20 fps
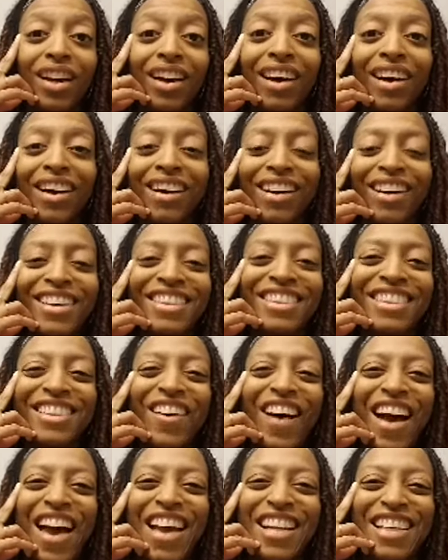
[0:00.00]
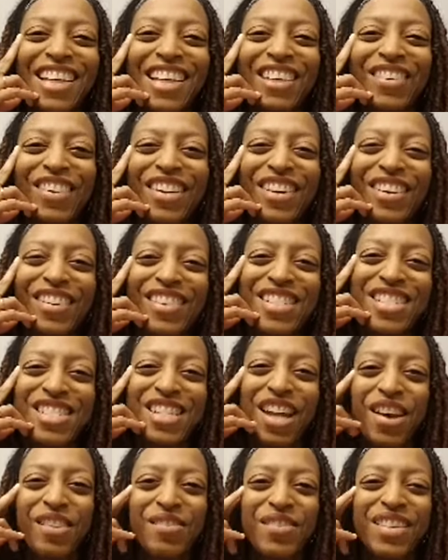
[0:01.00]
so I had to get on here and
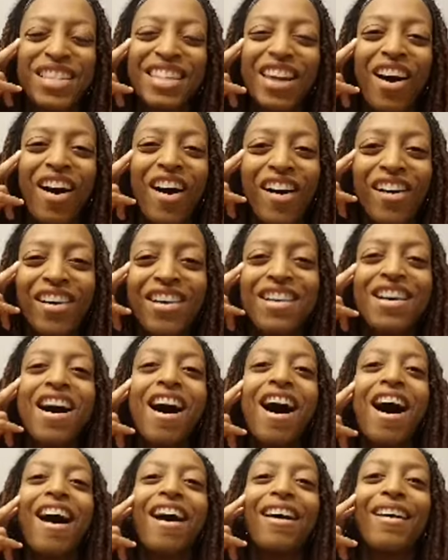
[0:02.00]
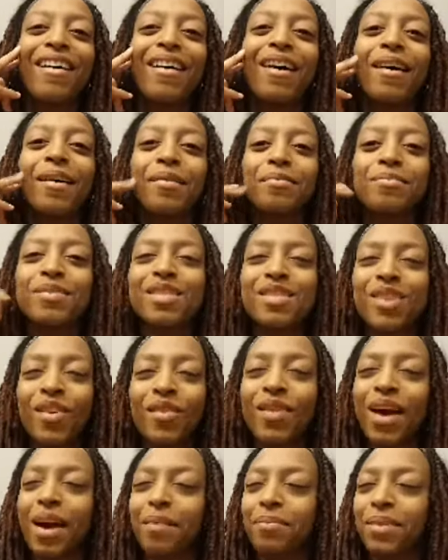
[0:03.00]
share with y'all. I am
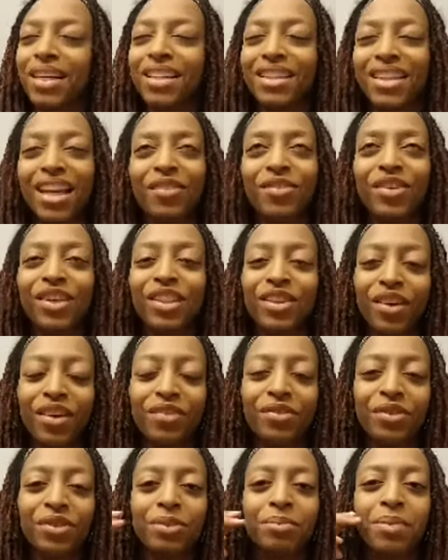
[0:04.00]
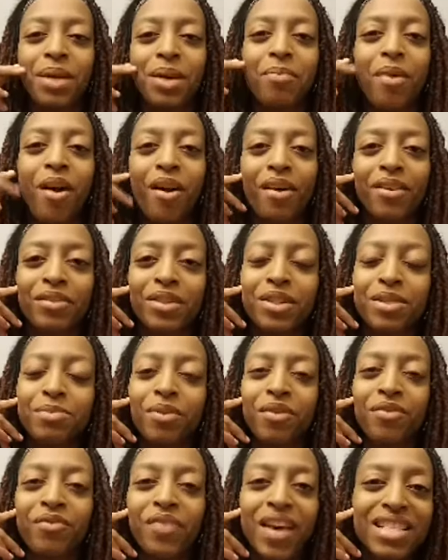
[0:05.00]
so happy and thankful and grateful to be a part of this
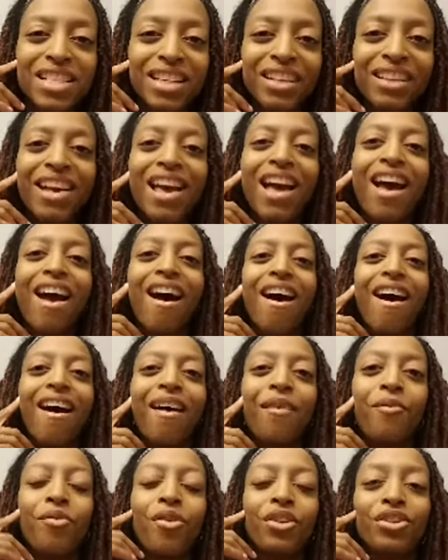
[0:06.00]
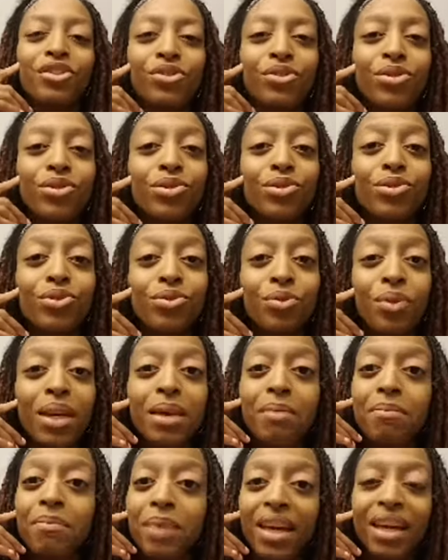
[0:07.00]
profession. I want you to
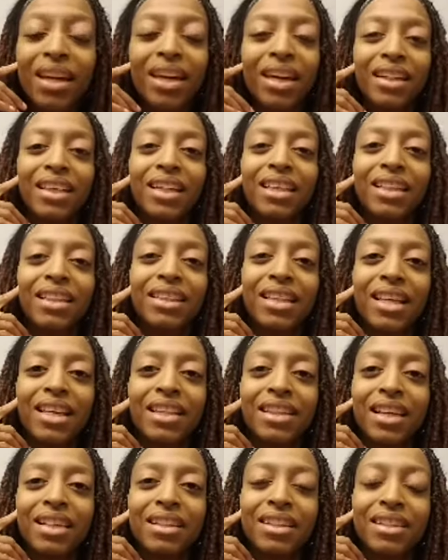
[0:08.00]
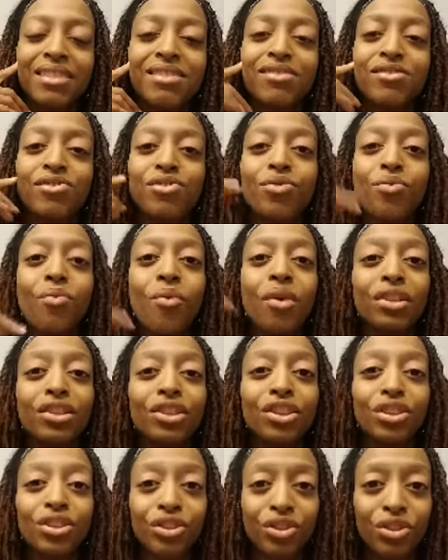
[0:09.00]
dream big and anything that it is you want
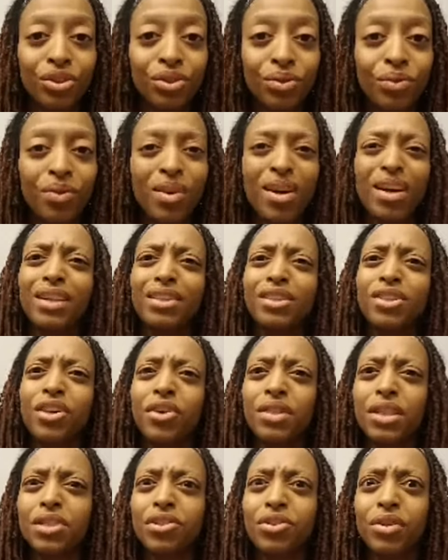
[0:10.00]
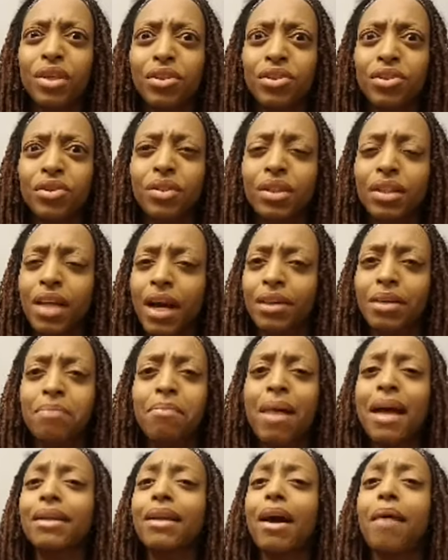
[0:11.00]
to do, know that you can do it. Now, you
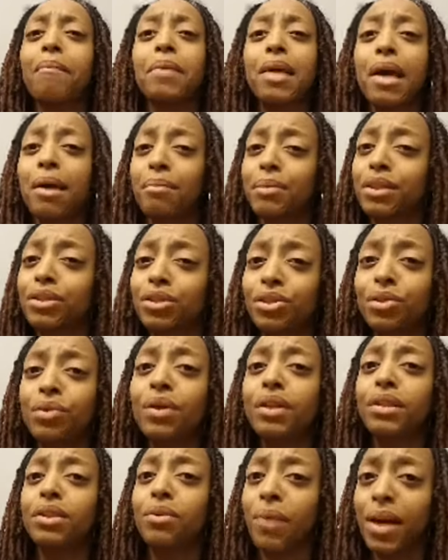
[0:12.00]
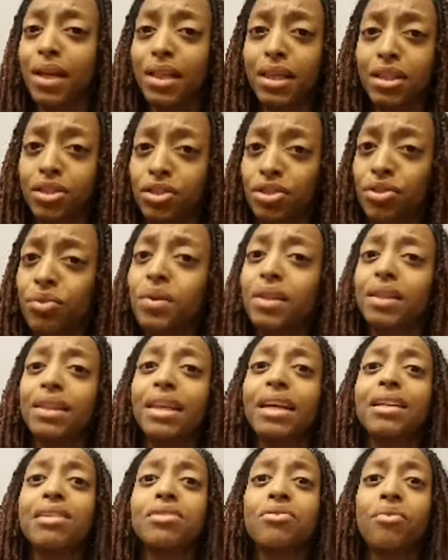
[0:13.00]
might not be able to do it the way that you're doing
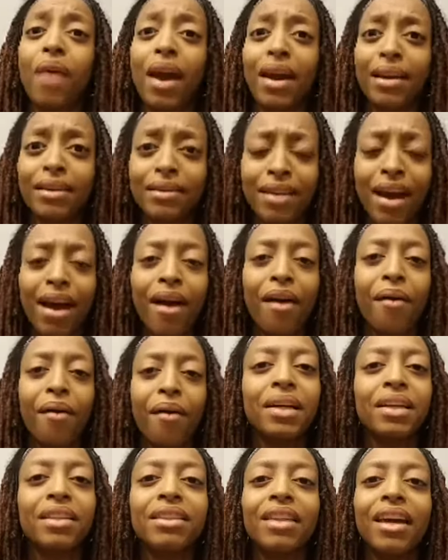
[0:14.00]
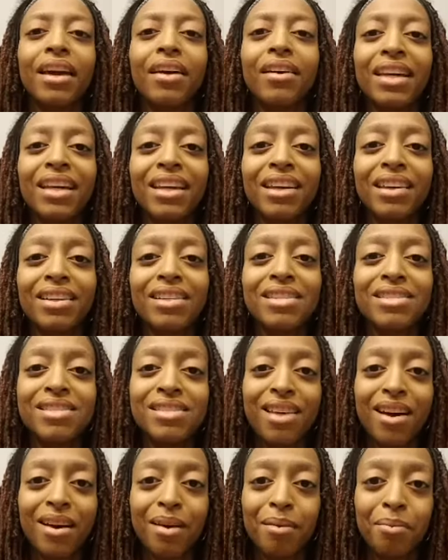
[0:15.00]
things right now, but there
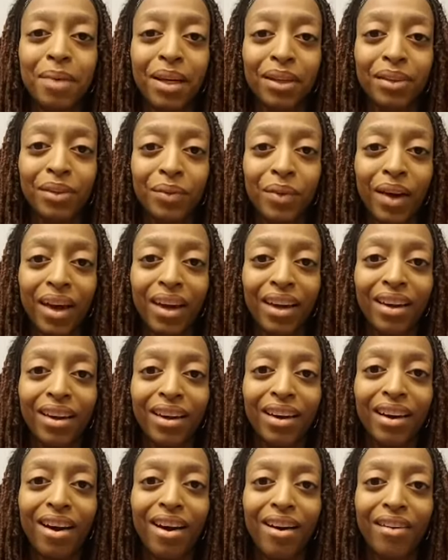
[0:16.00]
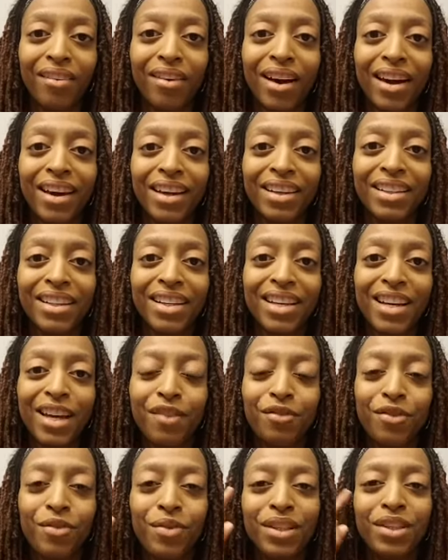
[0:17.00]
is a better way. All right.
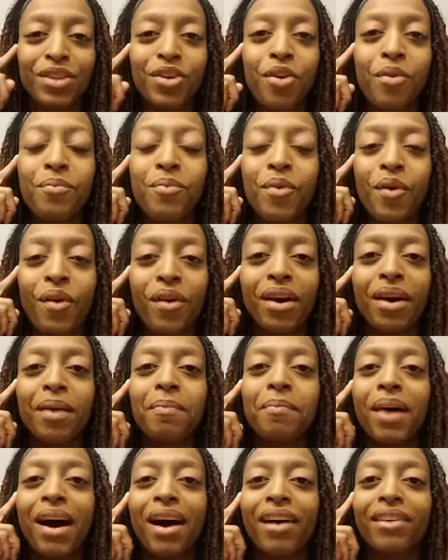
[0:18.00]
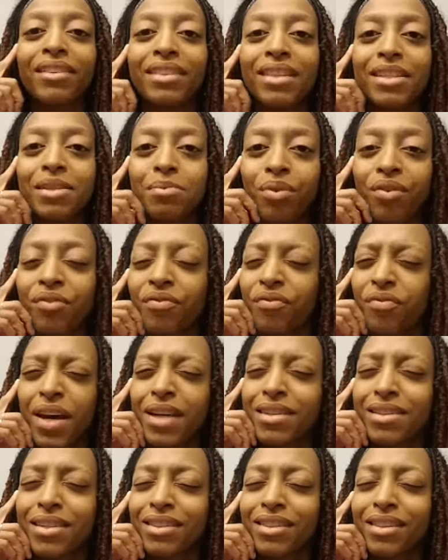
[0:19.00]
If you want to know more about this
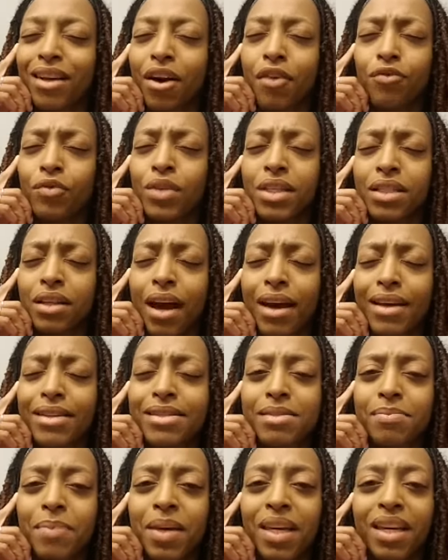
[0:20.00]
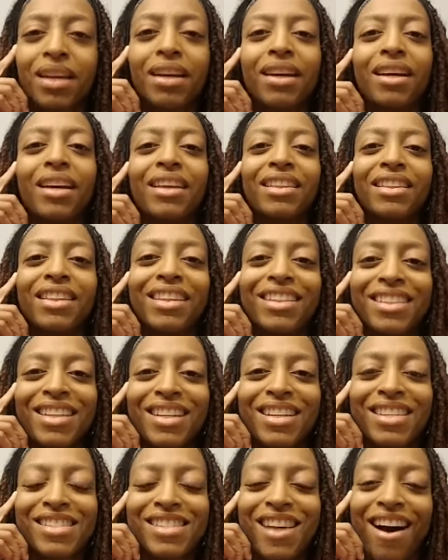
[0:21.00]
profession of which I speak, then
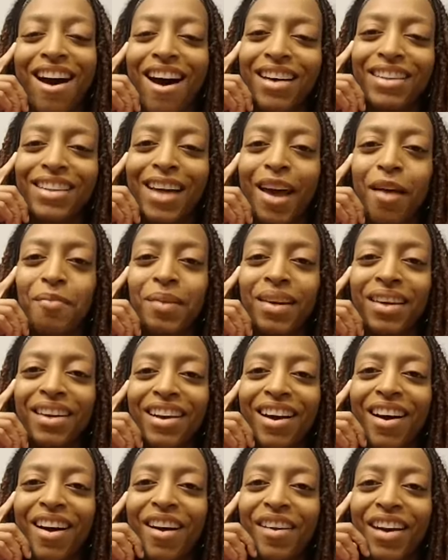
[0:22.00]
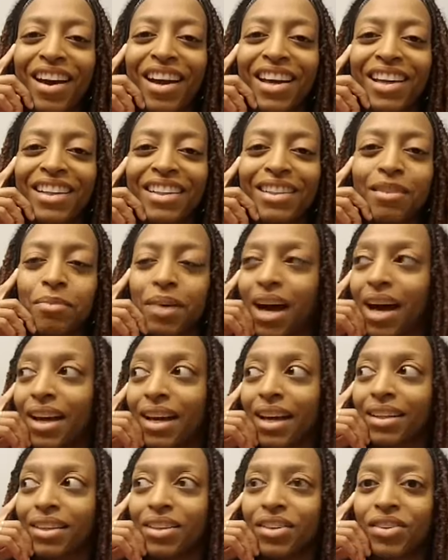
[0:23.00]
just holler at me. All right, but I
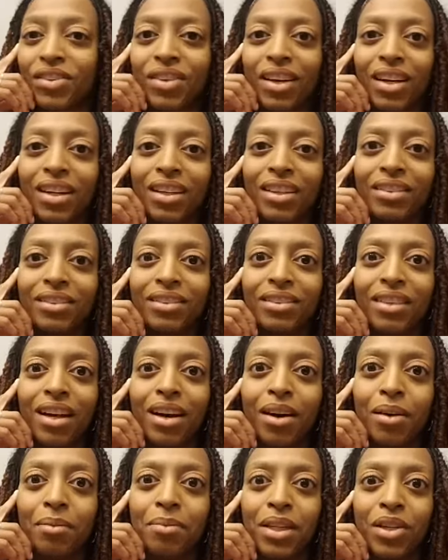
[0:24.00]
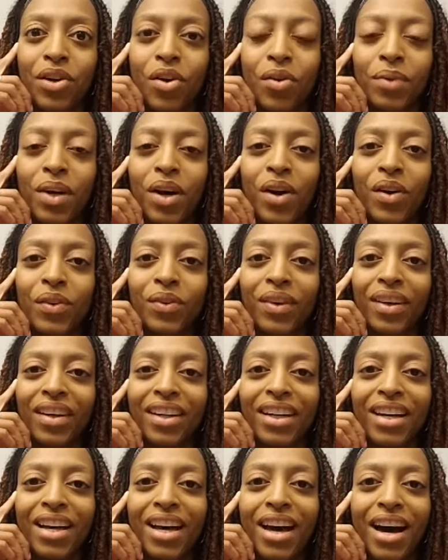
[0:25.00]
gotta go uh, help Eho with
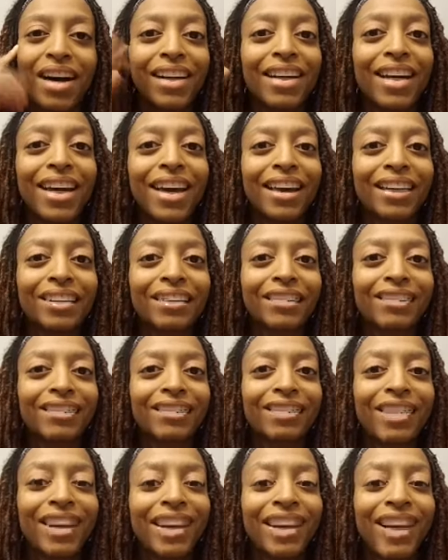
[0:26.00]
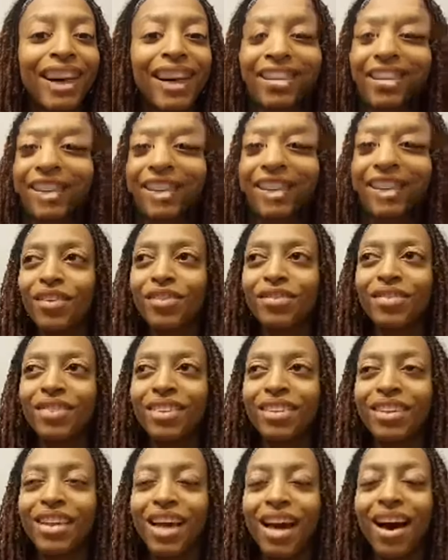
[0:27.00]
homework again. I love
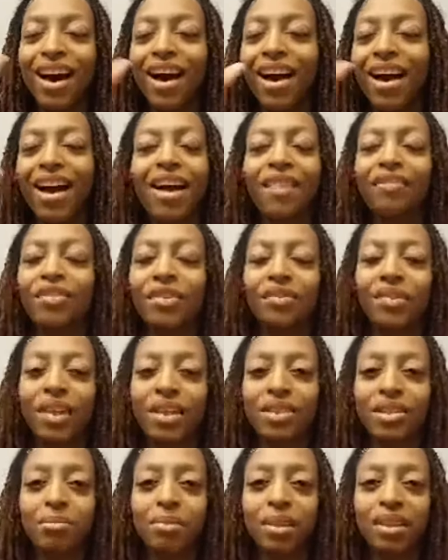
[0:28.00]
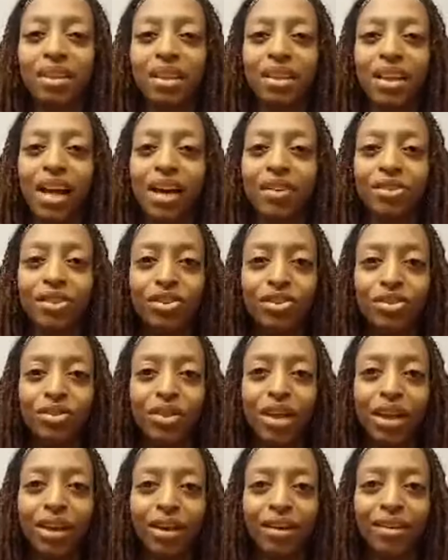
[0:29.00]
that I have the flexibility now to do
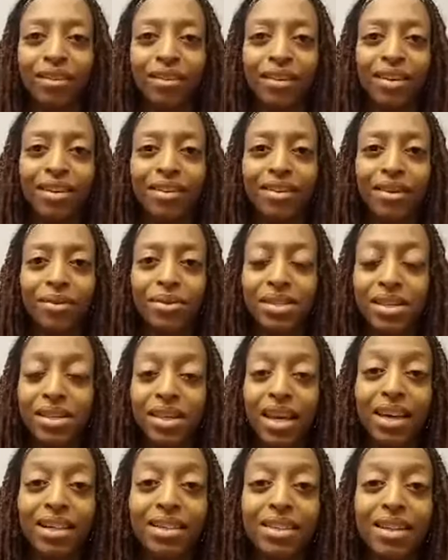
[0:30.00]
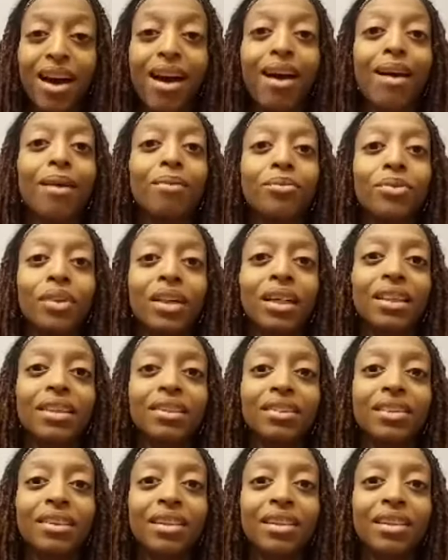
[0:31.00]
that. There was a day and time when